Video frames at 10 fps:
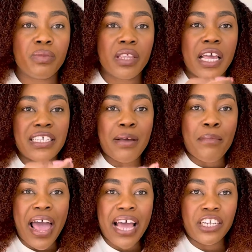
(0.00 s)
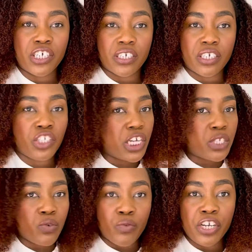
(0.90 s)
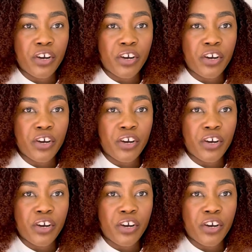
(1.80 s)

is imagine just when you're